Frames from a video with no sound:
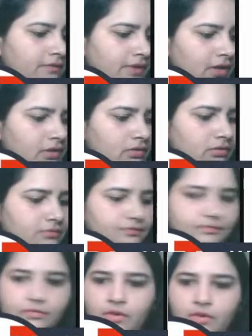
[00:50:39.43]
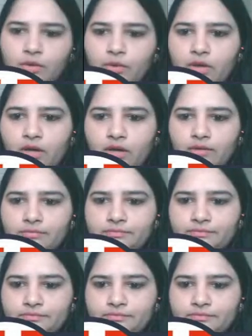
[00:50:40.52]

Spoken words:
Very good. Okay.